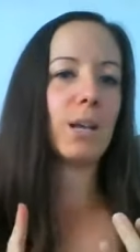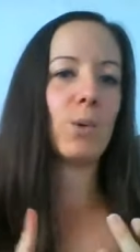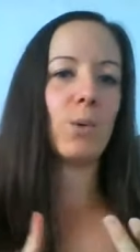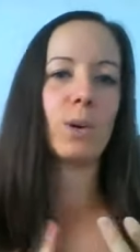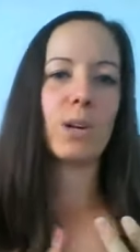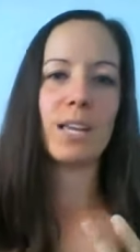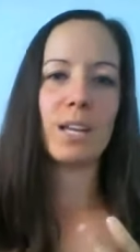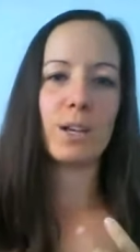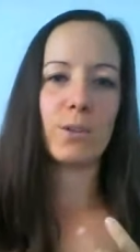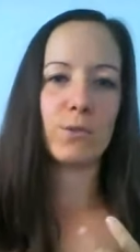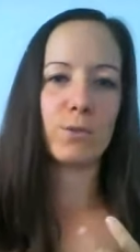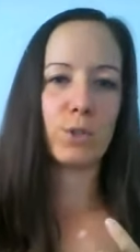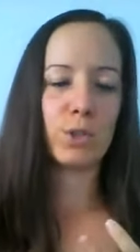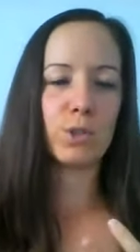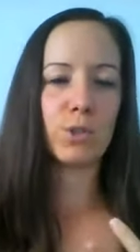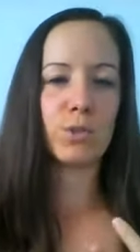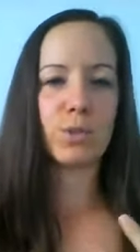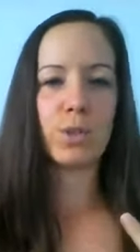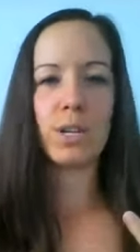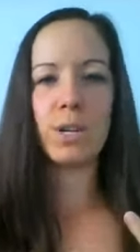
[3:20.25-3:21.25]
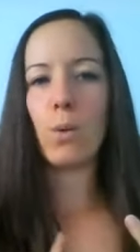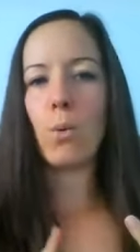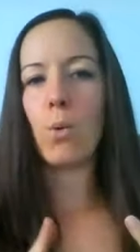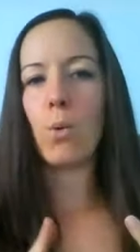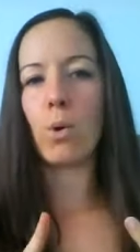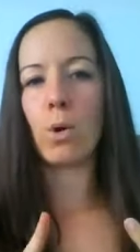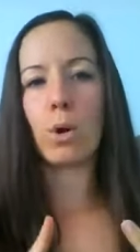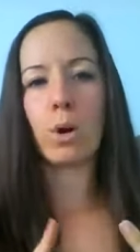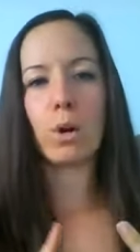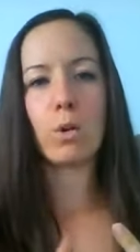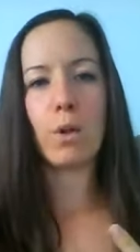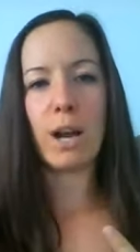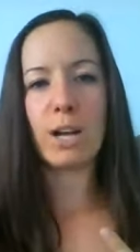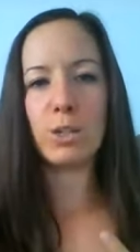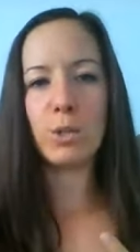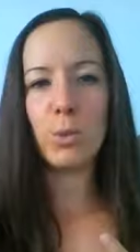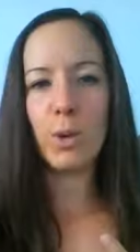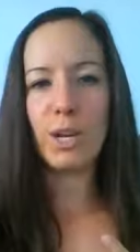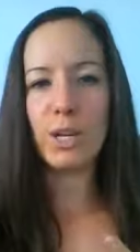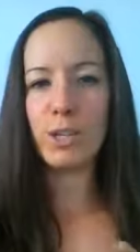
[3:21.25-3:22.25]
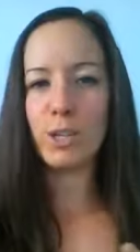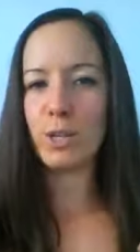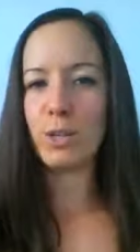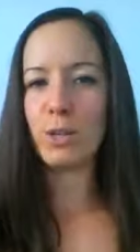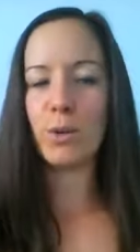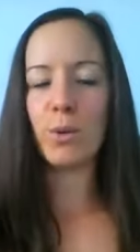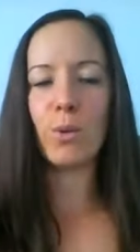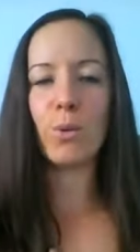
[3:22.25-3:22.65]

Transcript: or an anniversary or a graduation